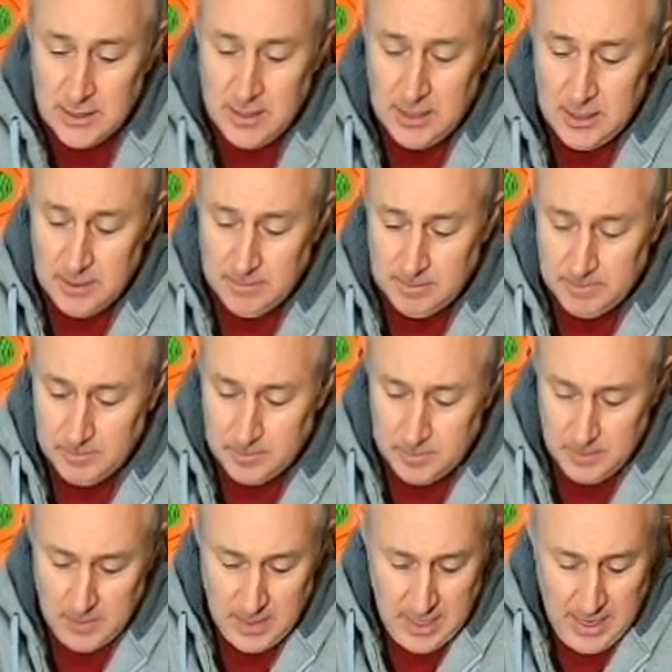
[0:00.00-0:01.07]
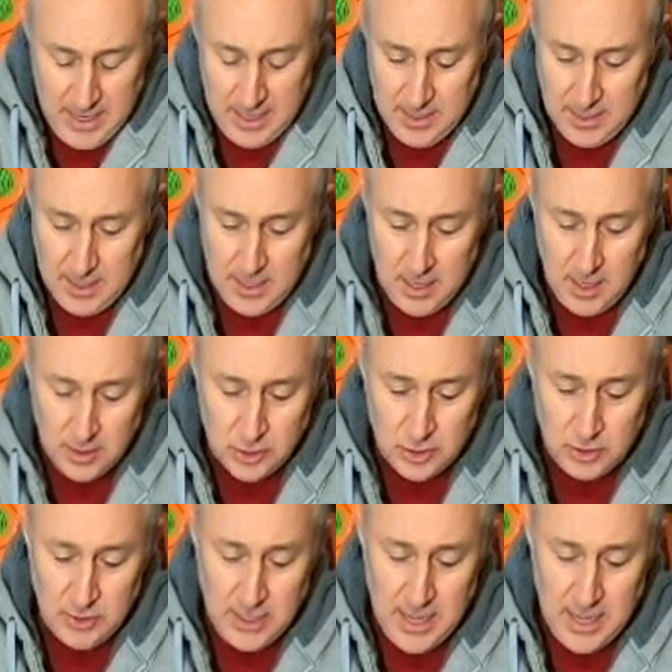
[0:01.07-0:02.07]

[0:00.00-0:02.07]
And I'll show